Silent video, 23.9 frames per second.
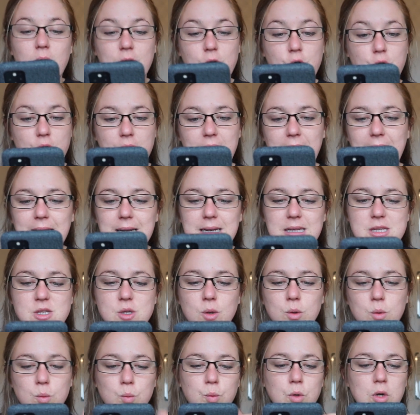grey
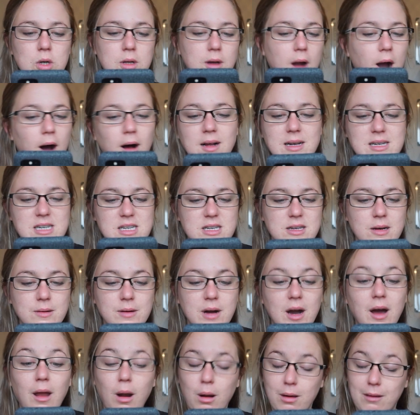little wool
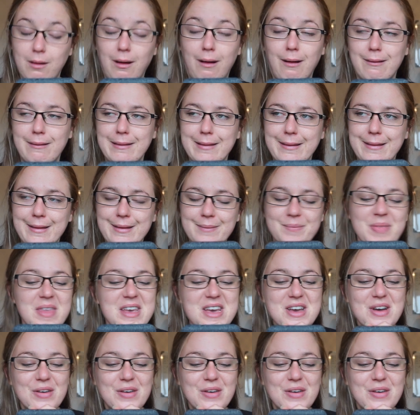cardigan